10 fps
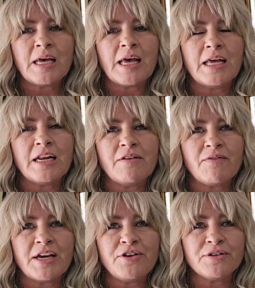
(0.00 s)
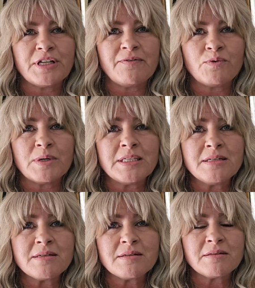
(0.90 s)
and invite your loved
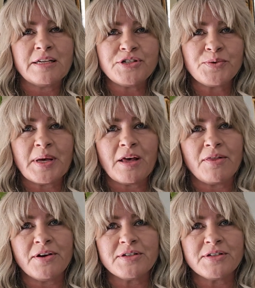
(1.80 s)
ones into a healthier